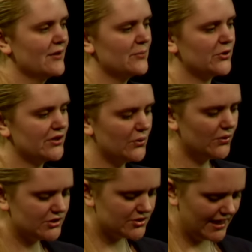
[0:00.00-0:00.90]
But in
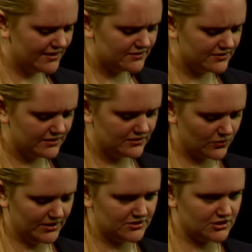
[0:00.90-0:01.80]
order to answer these
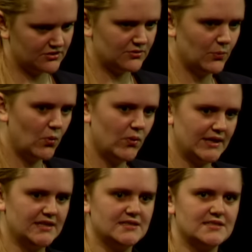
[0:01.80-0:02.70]
questions more
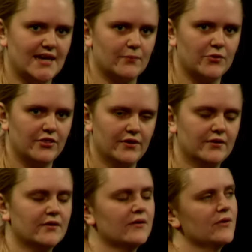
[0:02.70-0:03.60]
in depth,
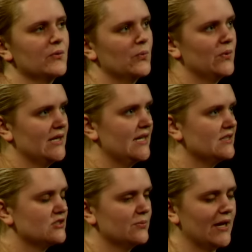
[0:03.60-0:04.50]
we
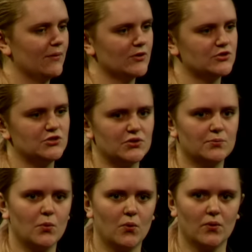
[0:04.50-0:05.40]
need to be able to do
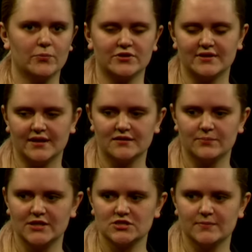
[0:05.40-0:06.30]
more precise
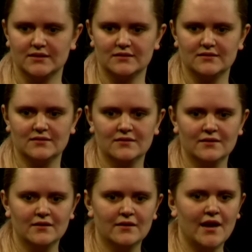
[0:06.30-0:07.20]
measurements.
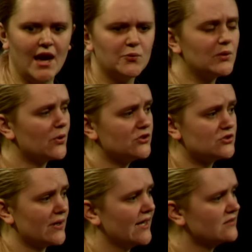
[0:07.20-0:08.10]
And we want
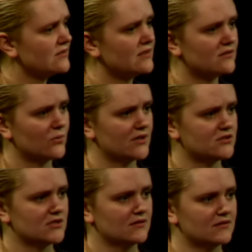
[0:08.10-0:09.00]
to answer these
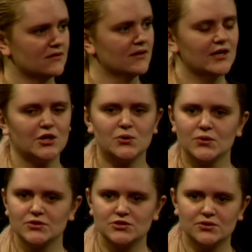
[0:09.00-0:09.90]
questions in
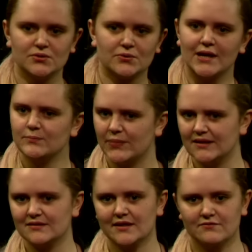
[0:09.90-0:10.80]
order to create
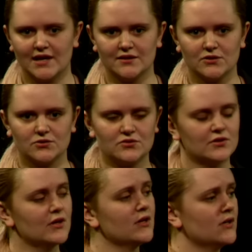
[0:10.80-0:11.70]
baseline values,
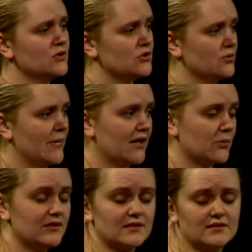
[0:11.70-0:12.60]
to make
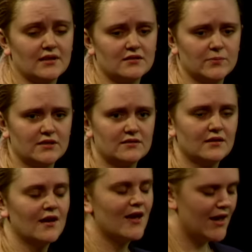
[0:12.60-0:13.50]
risk assessments,
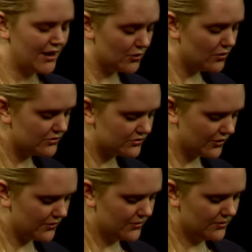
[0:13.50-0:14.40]
and
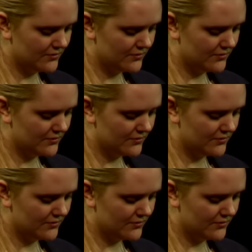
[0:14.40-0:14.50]
also